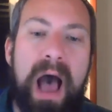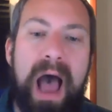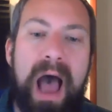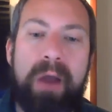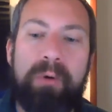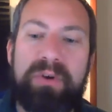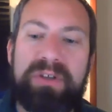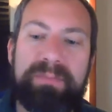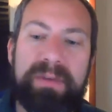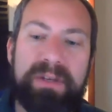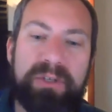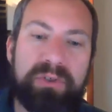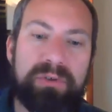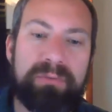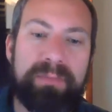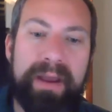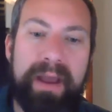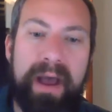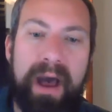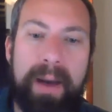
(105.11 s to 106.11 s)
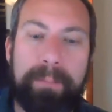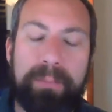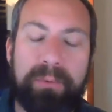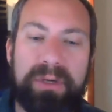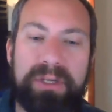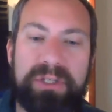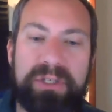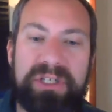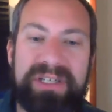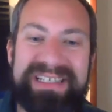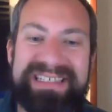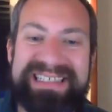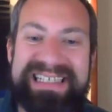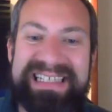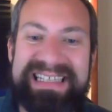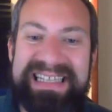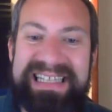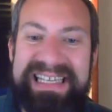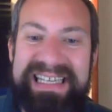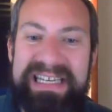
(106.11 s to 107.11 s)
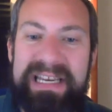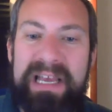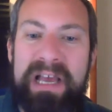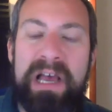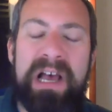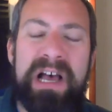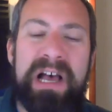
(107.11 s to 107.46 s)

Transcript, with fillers: I always make sure my operation is clean,